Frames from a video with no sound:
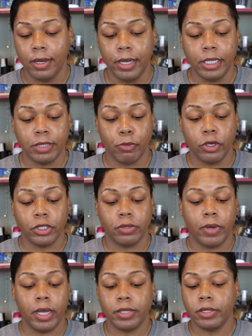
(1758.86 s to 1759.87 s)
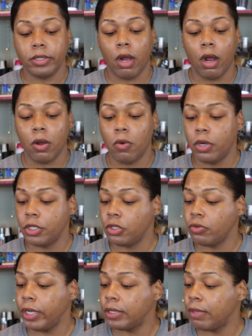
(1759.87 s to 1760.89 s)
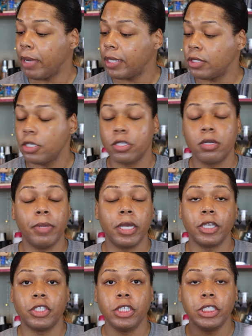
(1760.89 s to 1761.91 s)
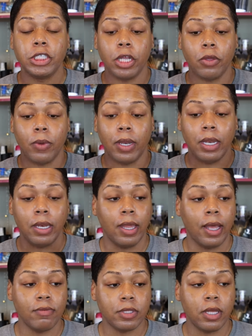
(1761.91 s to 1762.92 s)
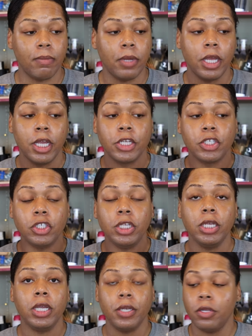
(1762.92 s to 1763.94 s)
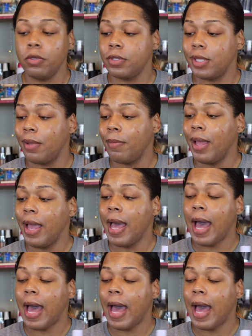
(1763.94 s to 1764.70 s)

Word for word: These moisturizers are going straight to my sister because she genuinely loves them. She can use them.